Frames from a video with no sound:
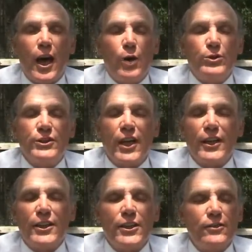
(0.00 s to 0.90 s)
I was
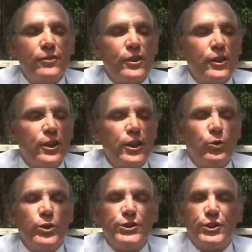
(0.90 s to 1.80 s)
naive,
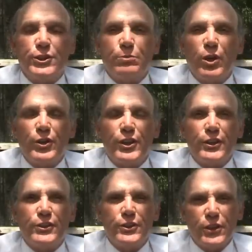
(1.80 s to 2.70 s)
wasn't a smart
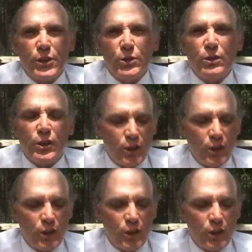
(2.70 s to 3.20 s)
thing to do,